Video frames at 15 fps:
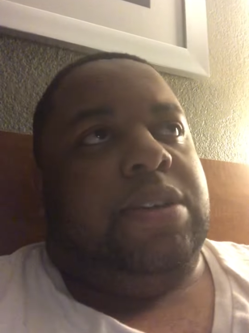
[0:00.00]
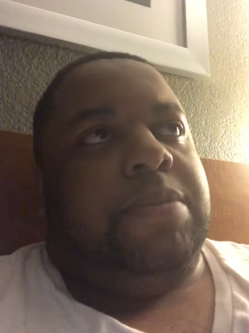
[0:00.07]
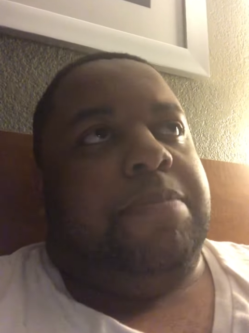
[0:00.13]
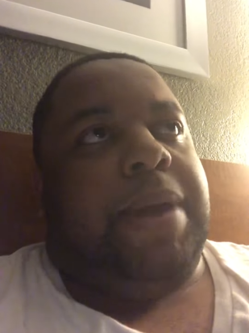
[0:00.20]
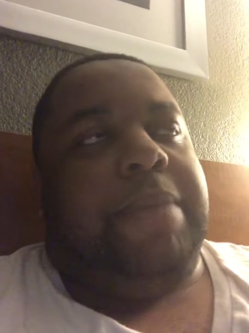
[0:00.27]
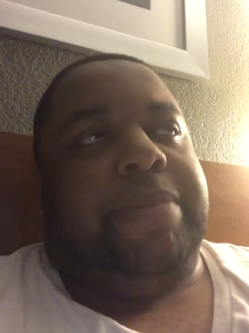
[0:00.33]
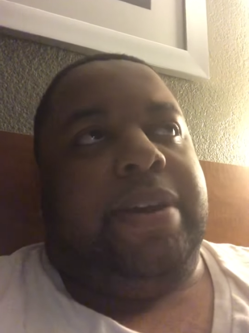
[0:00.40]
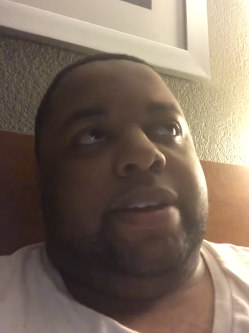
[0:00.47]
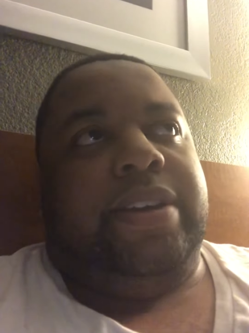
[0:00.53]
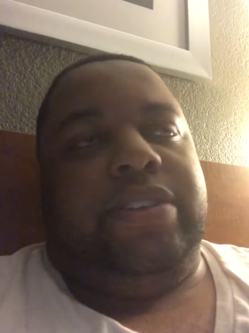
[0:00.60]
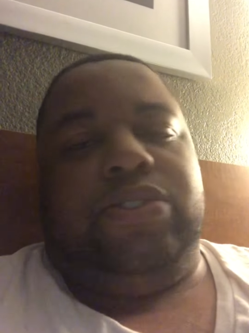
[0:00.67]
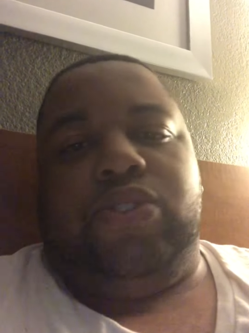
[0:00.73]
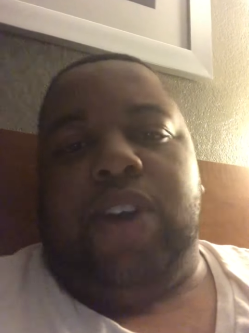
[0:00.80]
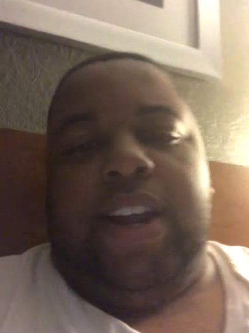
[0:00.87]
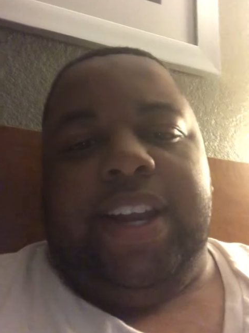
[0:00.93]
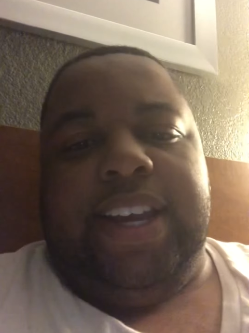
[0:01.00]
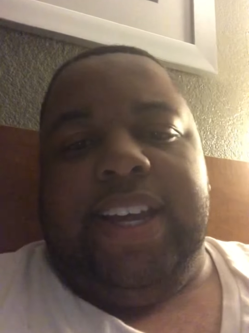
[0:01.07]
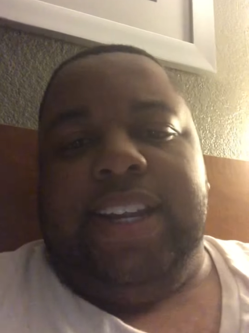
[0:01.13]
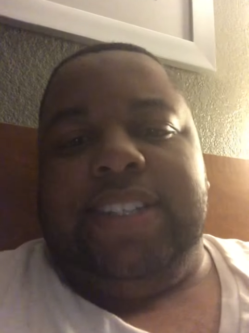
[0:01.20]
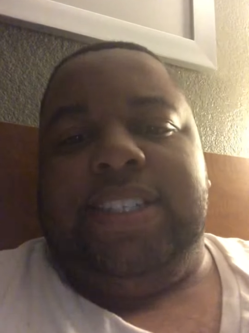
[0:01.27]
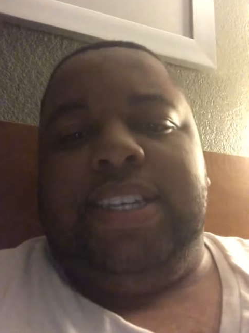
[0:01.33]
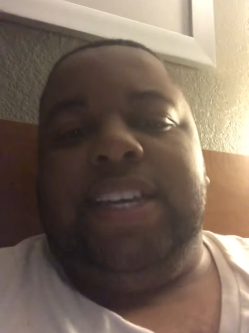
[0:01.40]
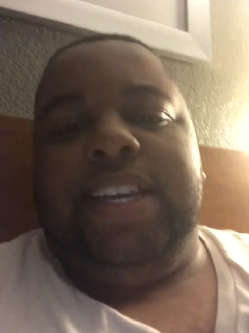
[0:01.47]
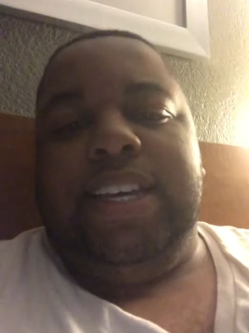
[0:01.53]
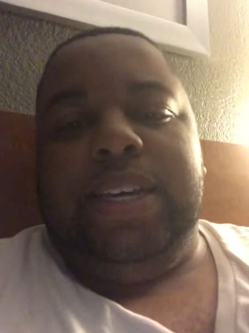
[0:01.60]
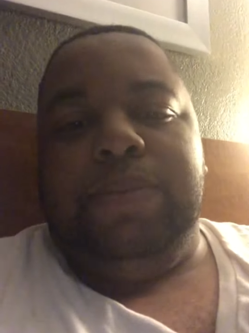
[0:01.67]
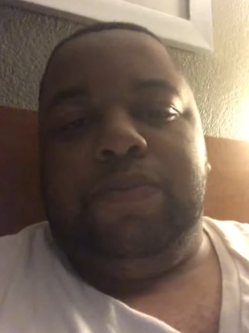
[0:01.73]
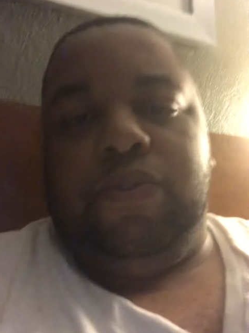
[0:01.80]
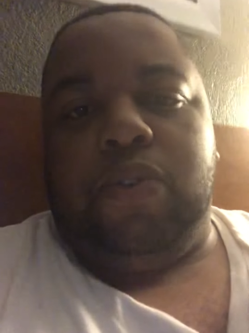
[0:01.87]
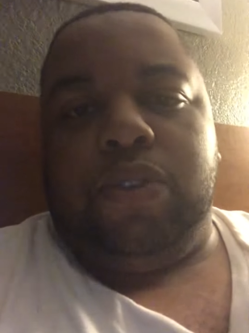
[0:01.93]
Maybe trying to get a
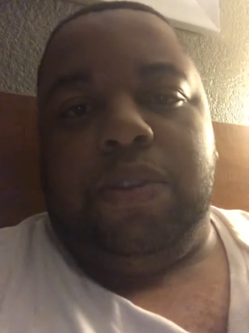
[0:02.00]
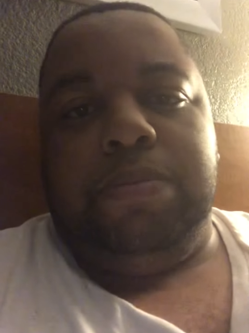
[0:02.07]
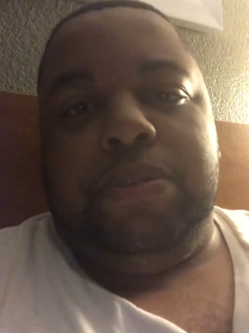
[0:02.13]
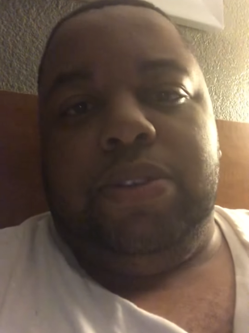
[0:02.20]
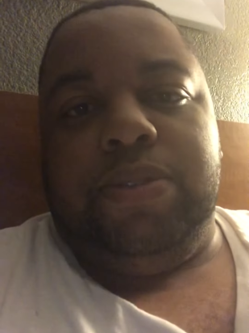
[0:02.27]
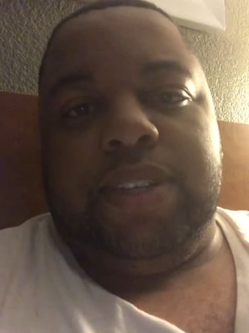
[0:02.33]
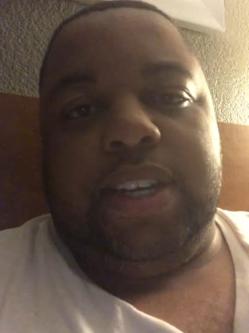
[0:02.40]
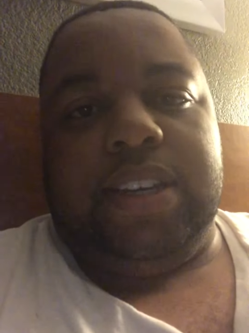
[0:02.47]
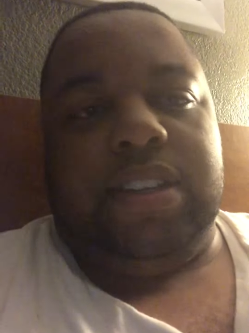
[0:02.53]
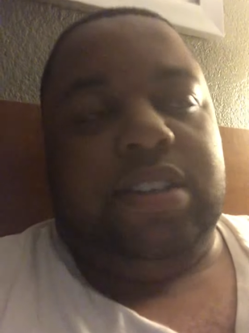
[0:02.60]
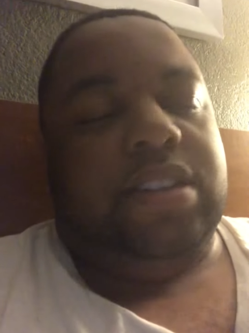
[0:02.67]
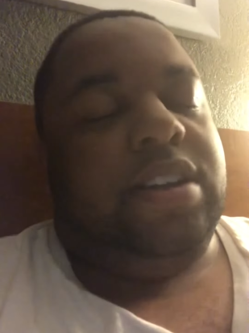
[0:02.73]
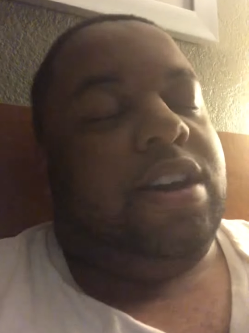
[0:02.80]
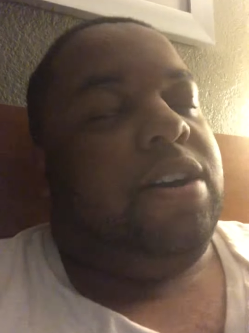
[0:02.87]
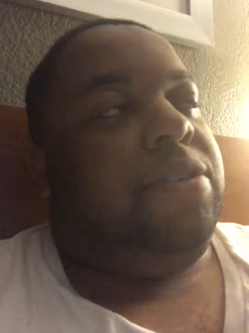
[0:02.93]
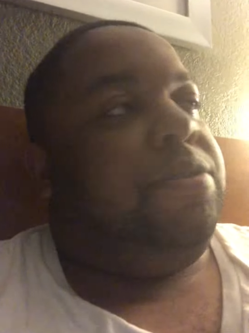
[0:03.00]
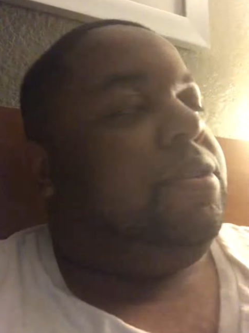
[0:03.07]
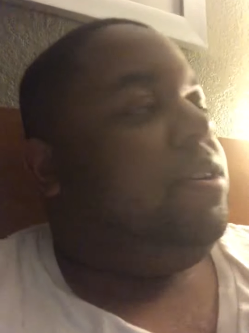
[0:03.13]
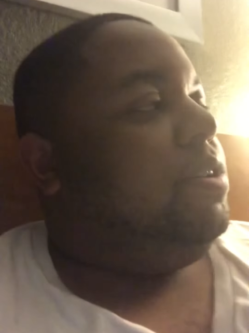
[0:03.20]
team for the music, you know,